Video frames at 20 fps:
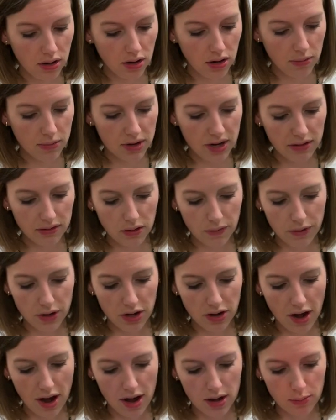I'm gonna have to
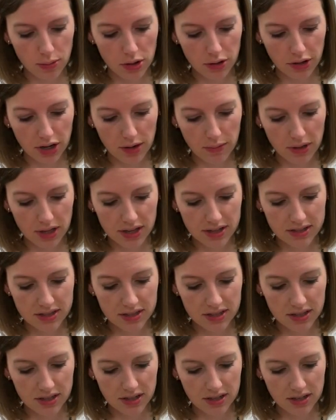figure out how to program
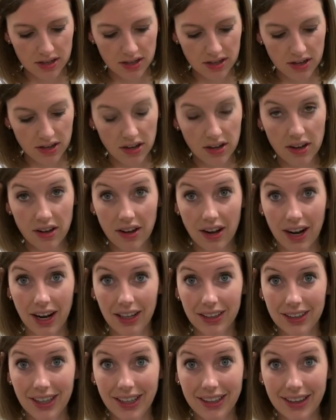these.
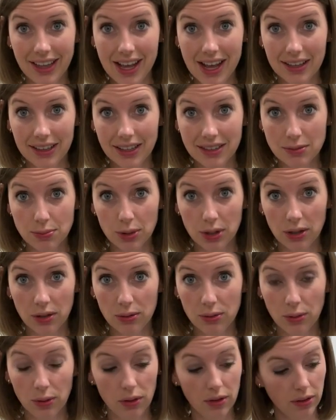I like that, that's pretty
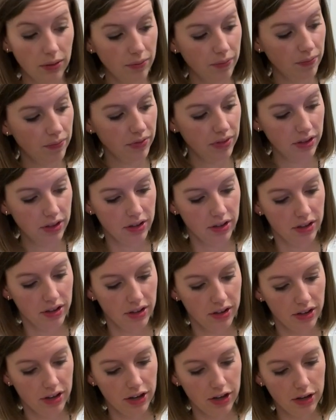cool though.
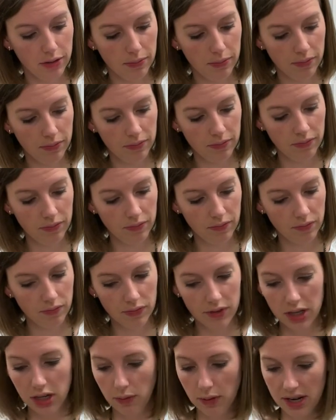Um,
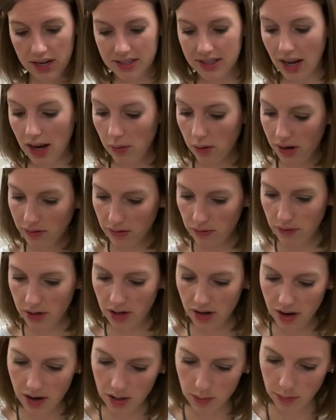anyways, I will have to
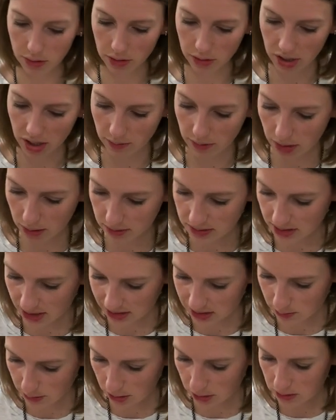figure out how to program those, I
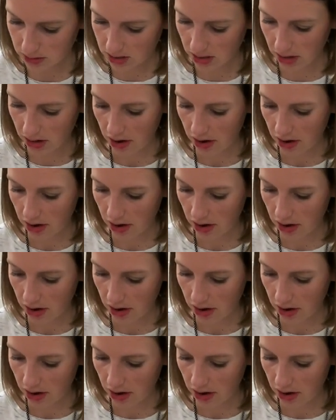suppose.